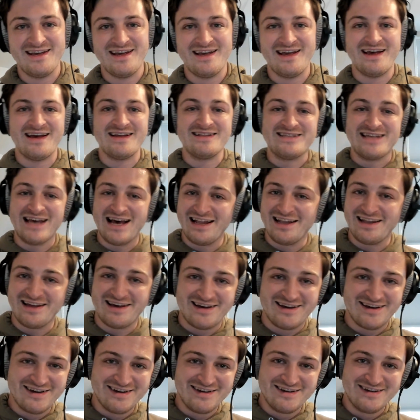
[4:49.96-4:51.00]

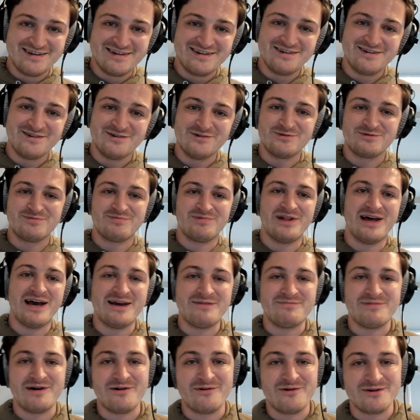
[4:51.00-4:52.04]
Adela, who's played
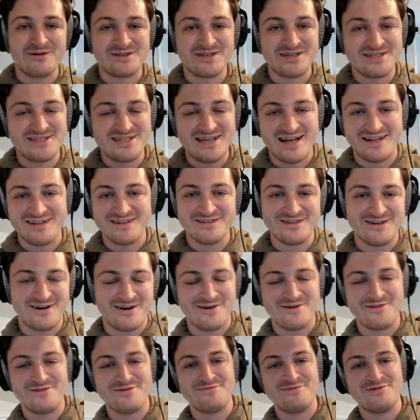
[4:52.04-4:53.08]
by Rosa Salazar
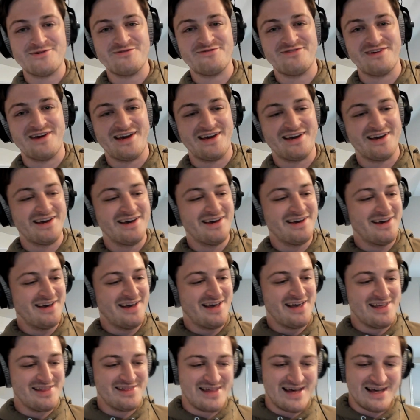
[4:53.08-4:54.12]
in the movie,
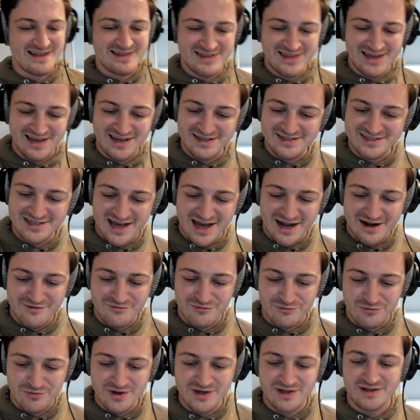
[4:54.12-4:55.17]
that things kind
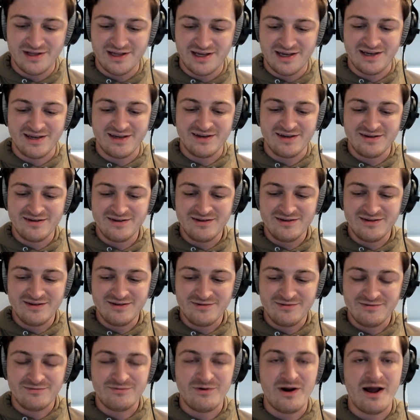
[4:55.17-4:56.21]
of really
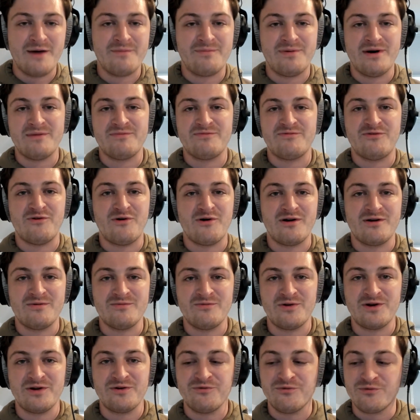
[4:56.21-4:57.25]
ramp up for him.
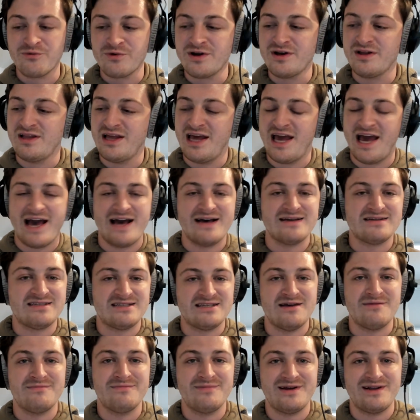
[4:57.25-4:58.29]
When he really has
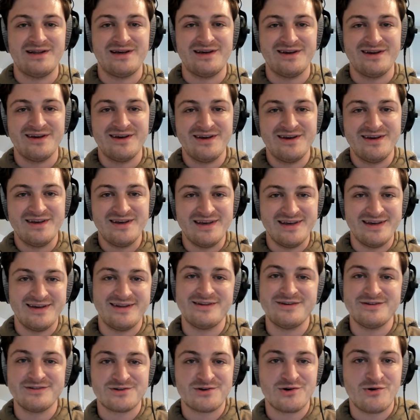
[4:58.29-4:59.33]
somebody in
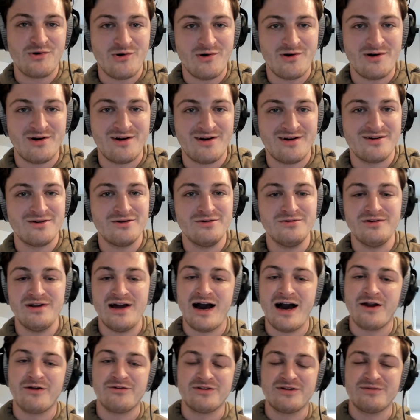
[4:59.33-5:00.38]
his corner who
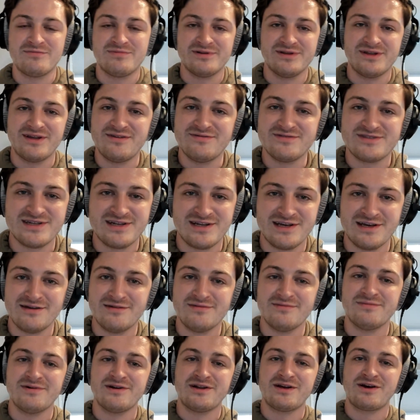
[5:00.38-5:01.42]
not only believes in
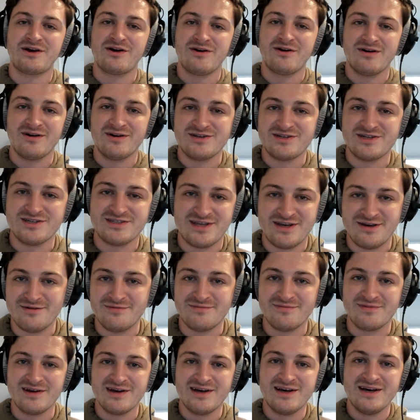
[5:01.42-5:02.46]
him, but encourages
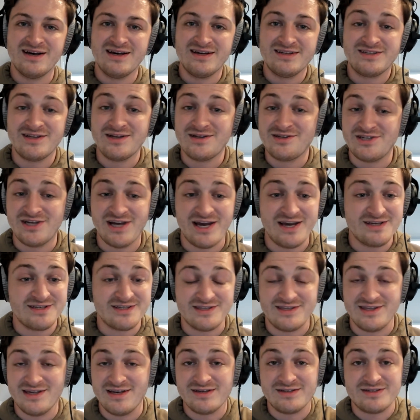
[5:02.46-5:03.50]
him to chase
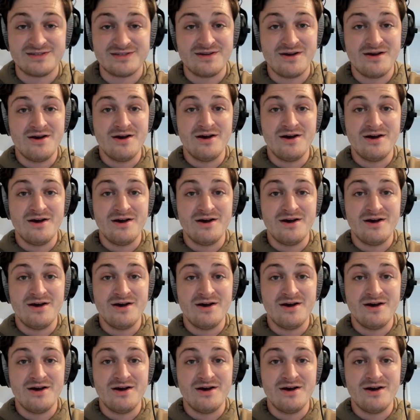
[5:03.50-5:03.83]
this